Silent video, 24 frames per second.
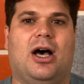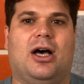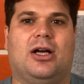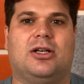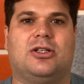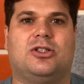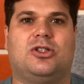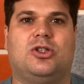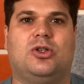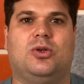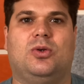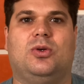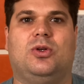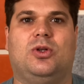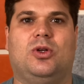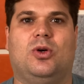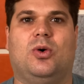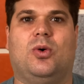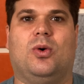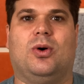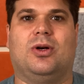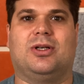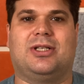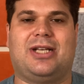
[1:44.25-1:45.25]
to
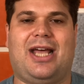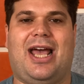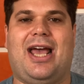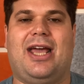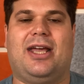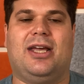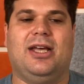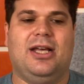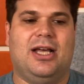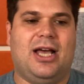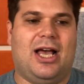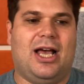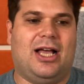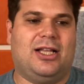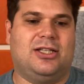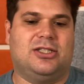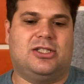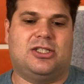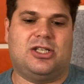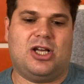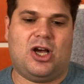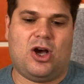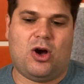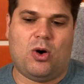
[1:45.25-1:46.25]
your day. And
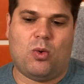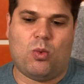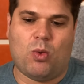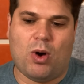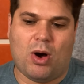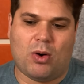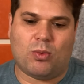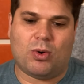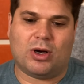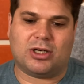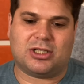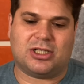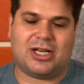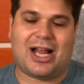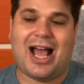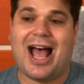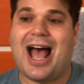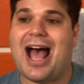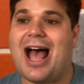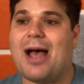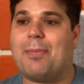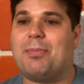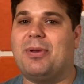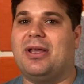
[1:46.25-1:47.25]
so what should
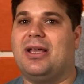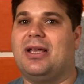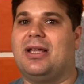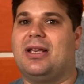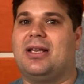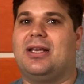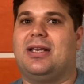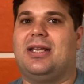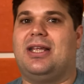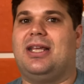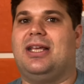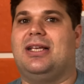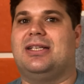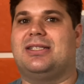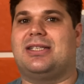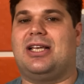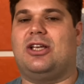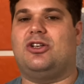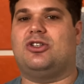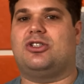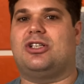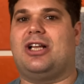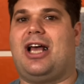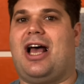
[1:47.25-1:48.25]
happen is that
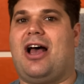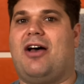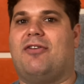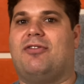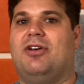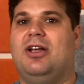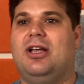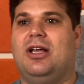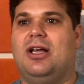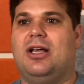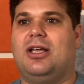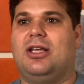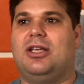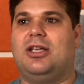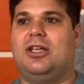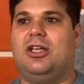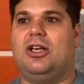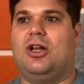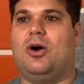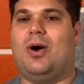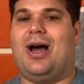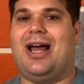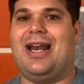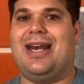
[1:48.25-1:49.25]
you should have
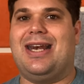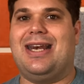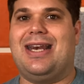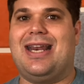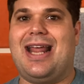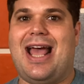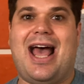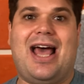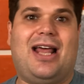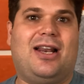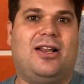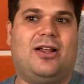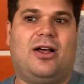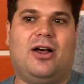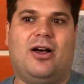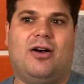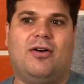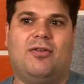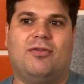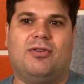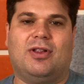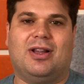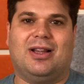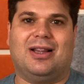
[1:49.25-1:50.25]
a net
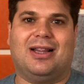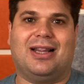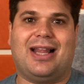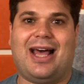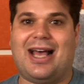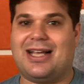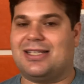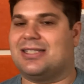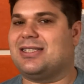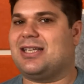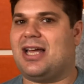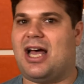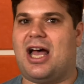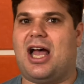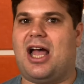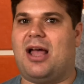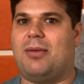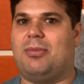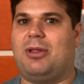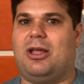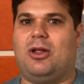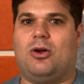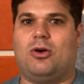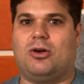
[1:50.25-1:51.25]
of less
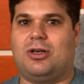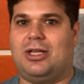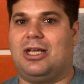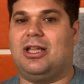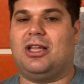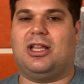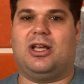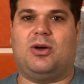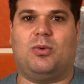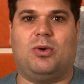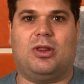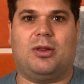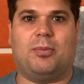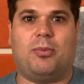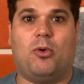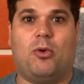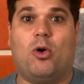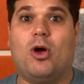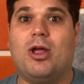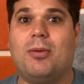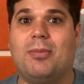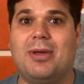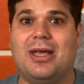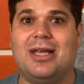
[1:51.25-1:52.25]
time that you're dealing with
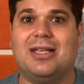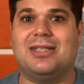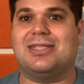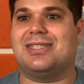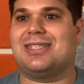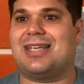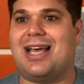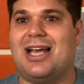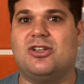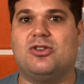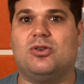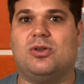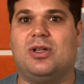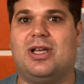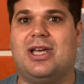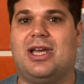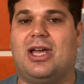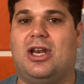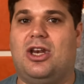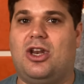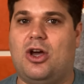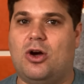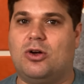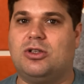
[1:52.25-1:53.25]
appointments, scheduling,
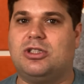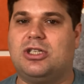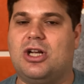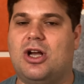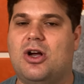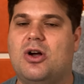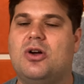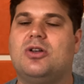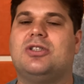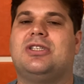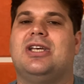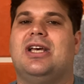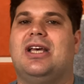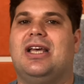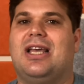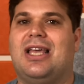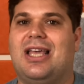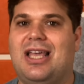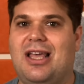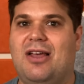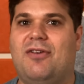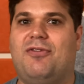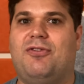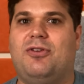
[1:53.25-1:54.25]
and no-shows
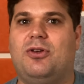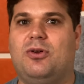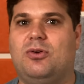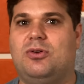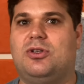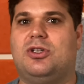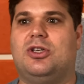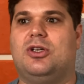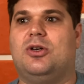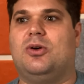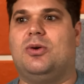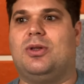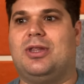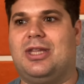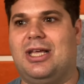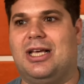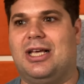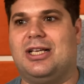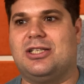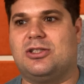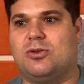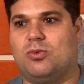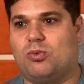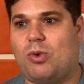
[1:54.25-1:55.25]
if you do
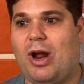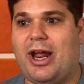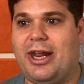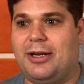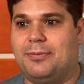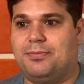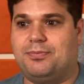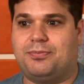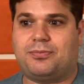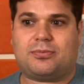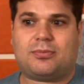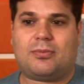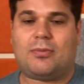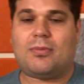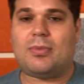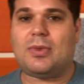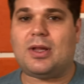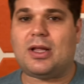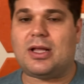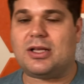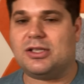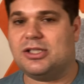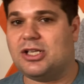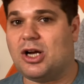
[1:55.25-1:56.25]
this right.
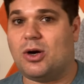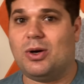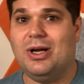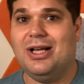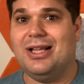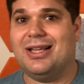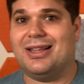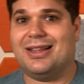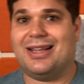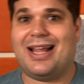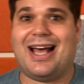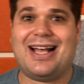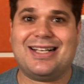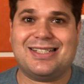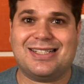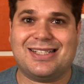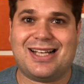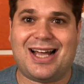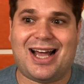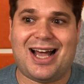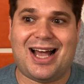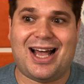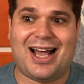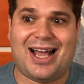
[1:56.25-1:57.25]
So less
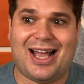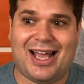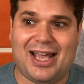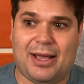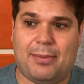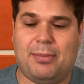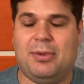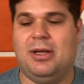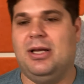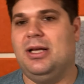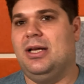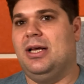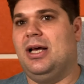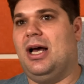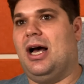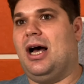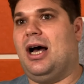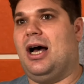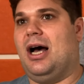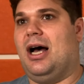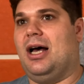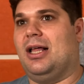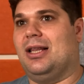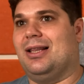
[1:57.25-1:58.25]
time,
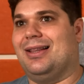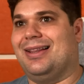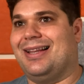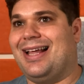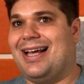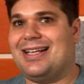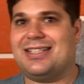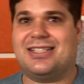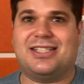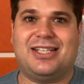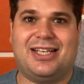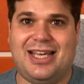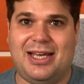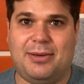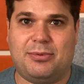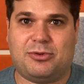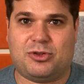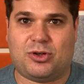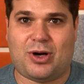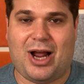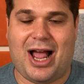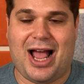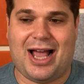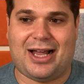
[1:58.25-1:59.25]
less to keep
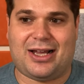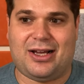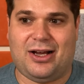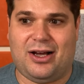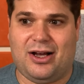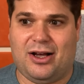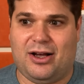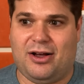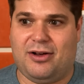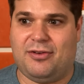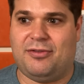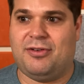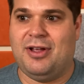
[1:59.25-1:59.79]
track of,